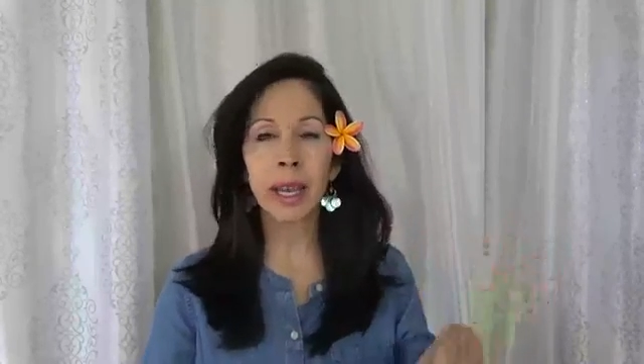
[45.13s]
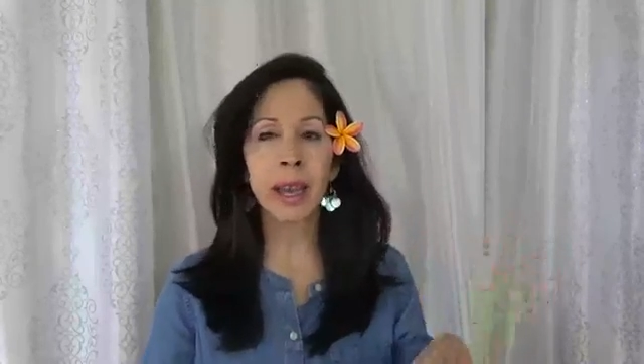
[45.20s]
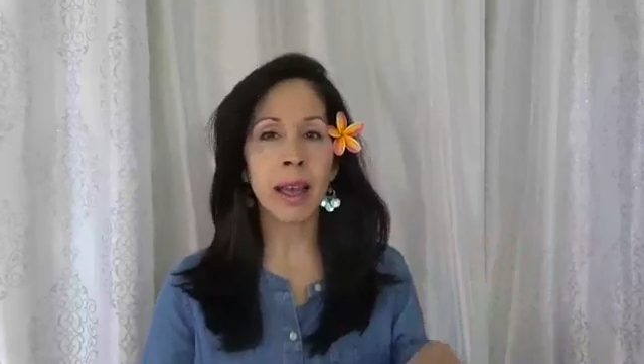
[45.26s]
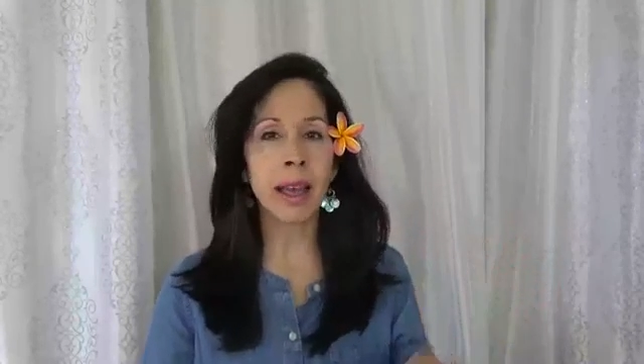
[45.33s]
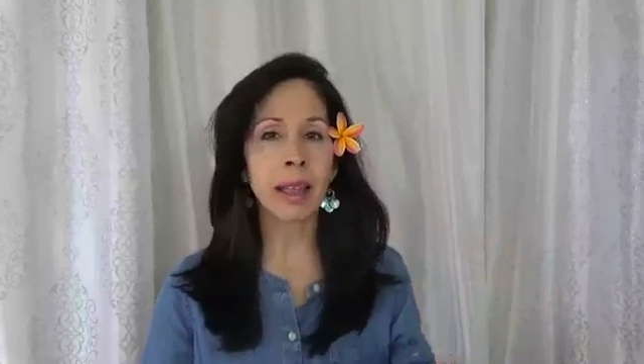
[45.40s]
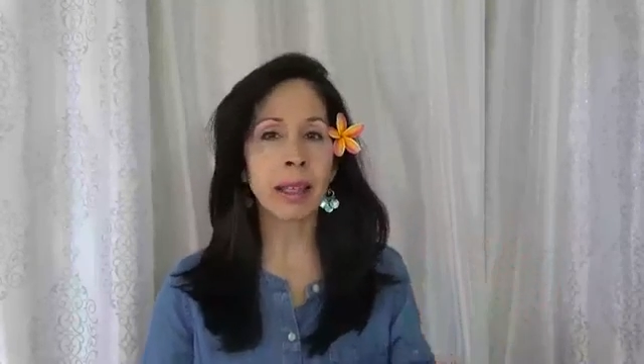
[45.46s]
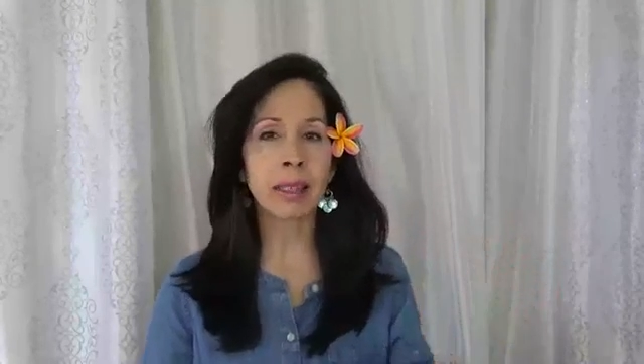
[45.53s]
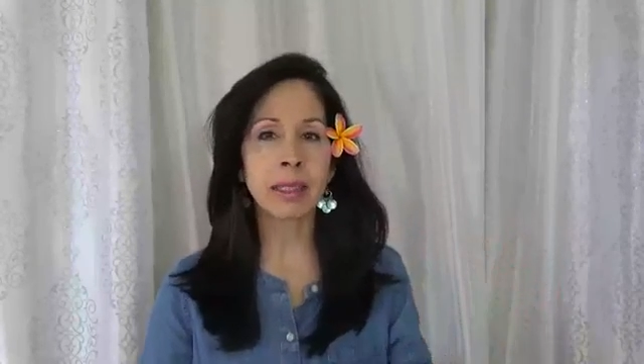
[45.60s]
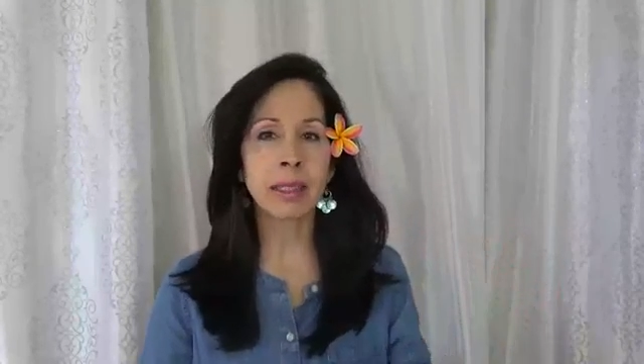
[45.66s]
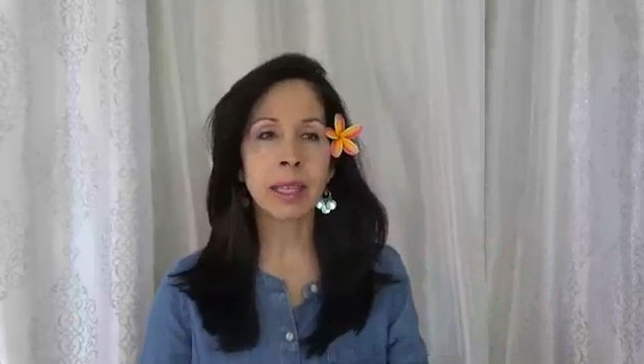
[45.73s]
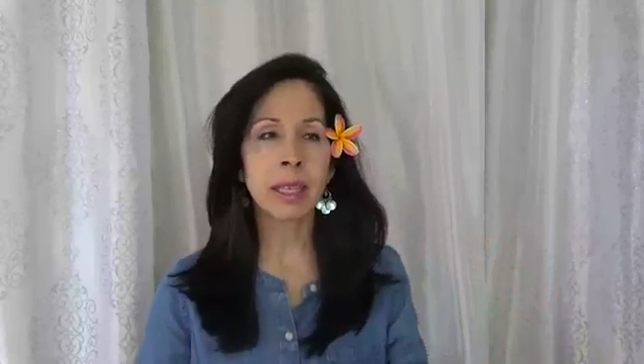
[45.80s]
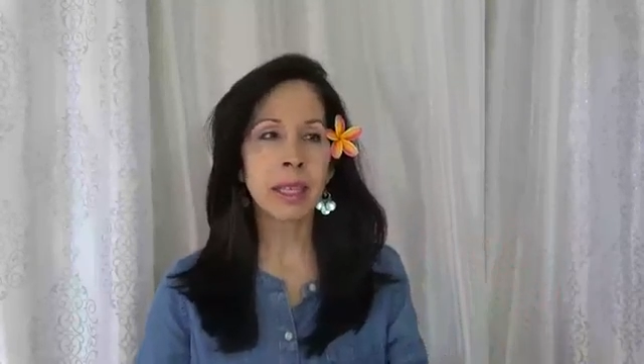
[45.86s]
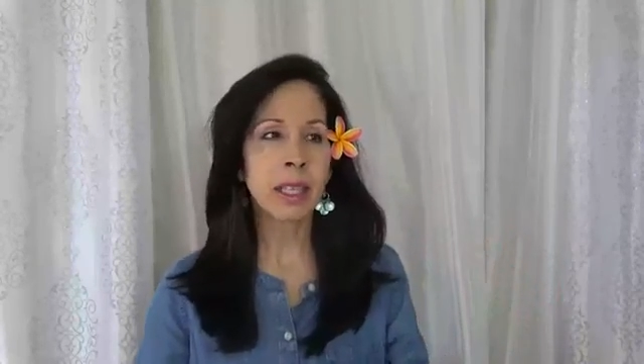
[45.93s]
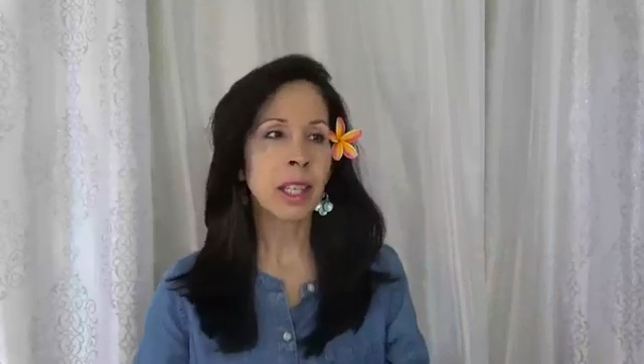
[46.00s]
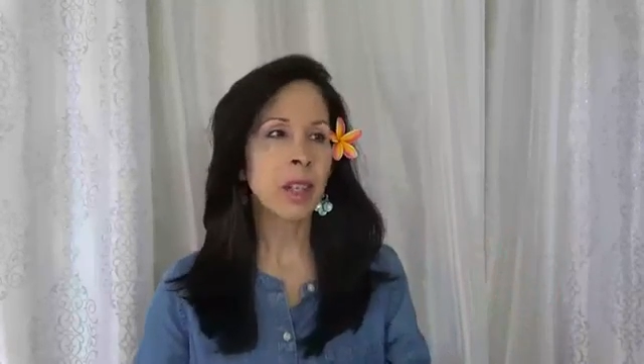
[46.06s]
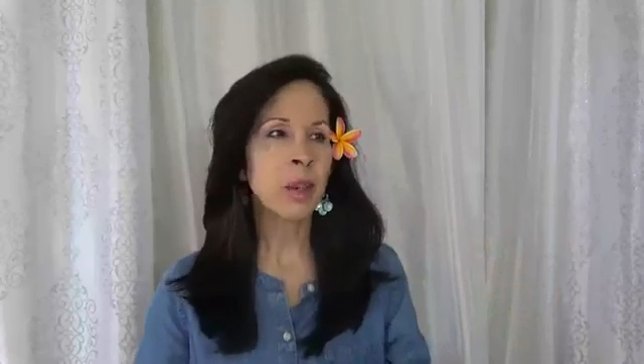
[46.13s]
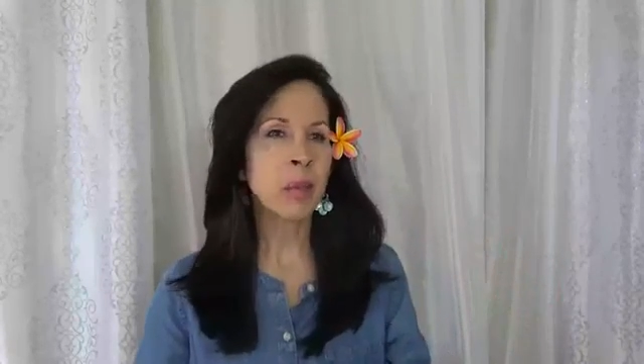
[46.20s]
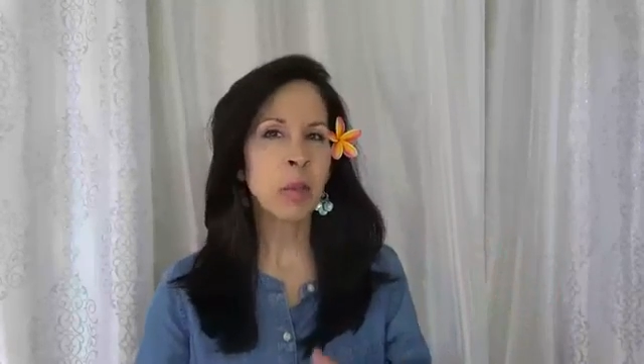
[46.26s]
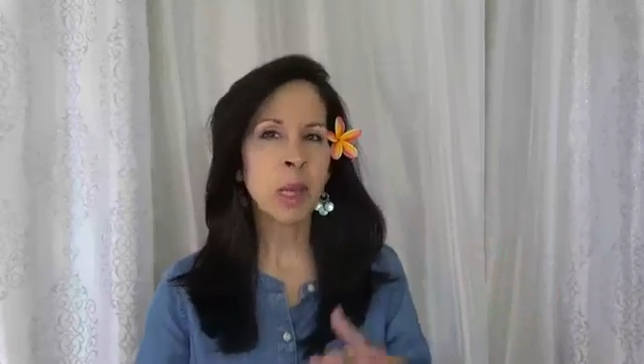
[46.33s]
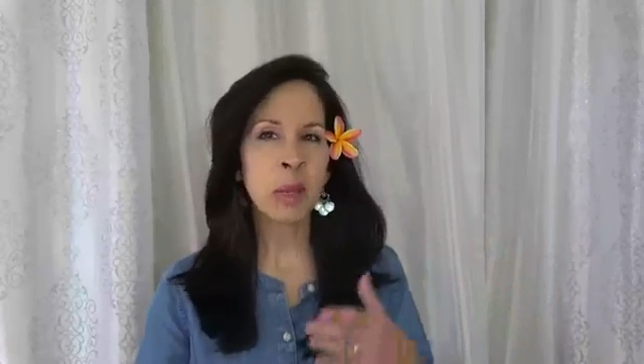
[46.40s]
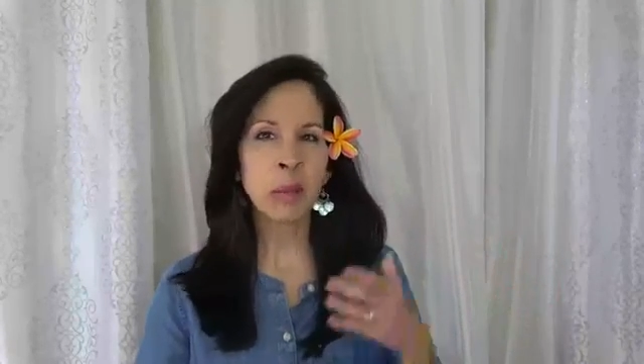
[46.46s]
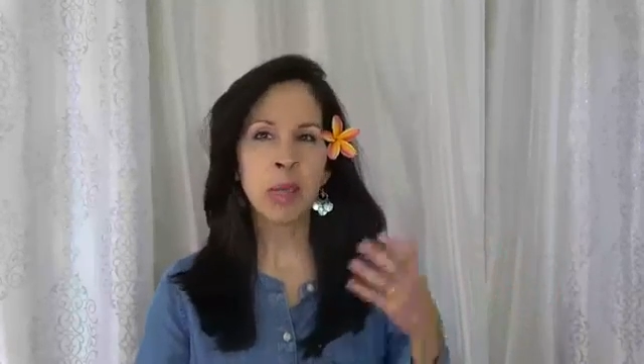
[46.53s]
and
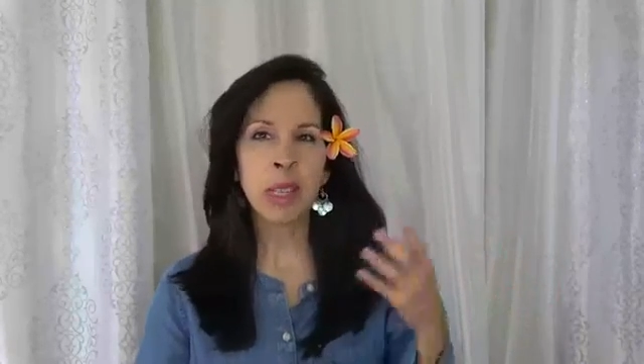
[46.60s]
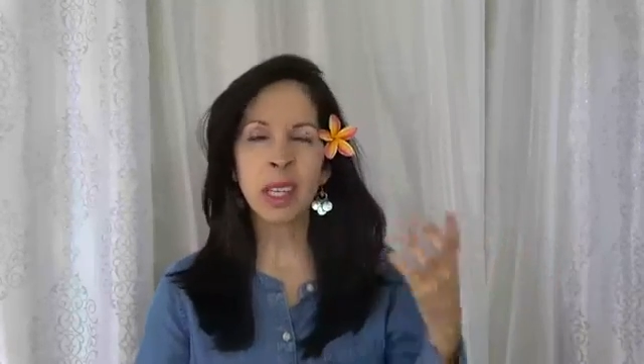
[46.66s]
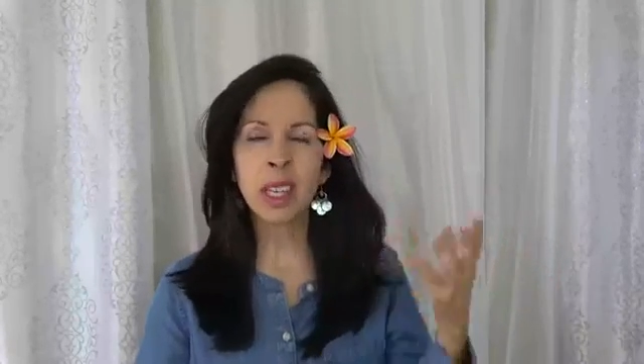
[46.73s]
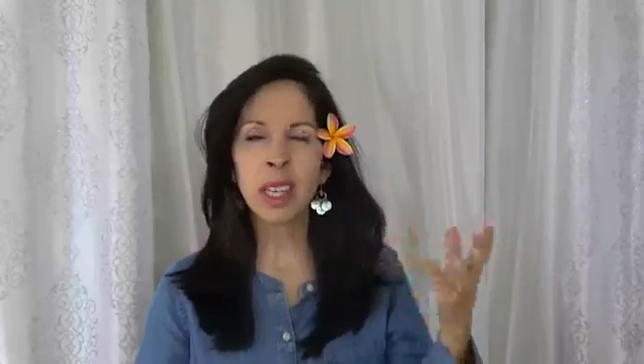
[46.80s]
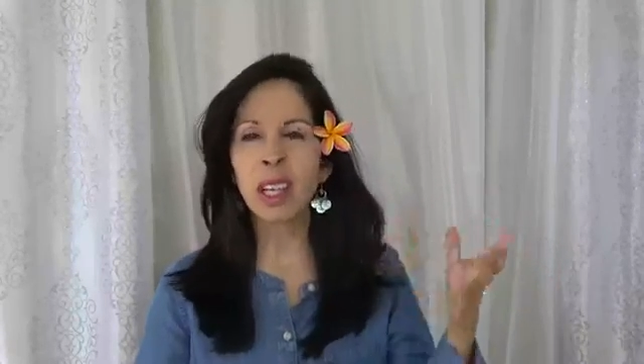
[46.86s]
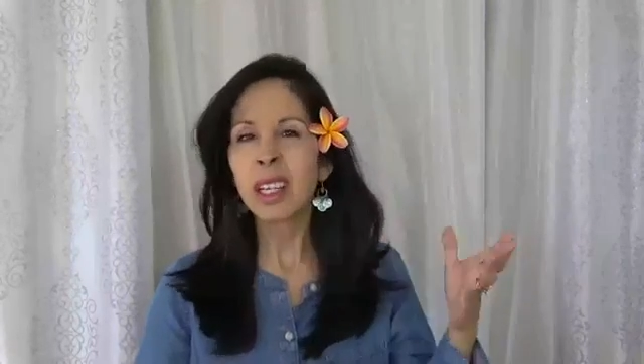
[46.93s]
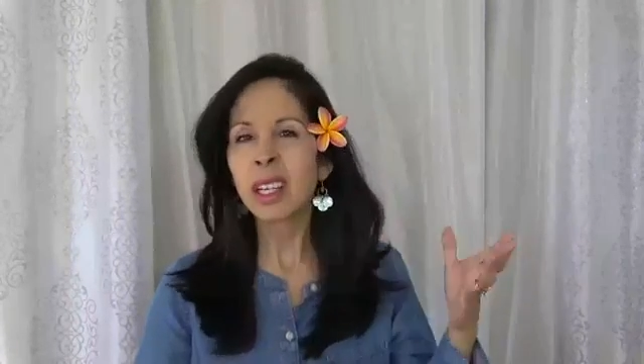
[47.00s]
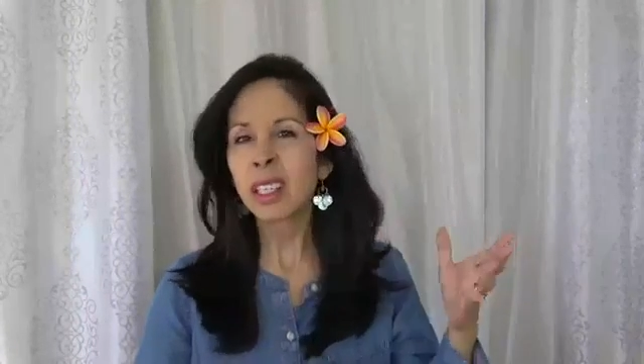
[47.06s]
maybe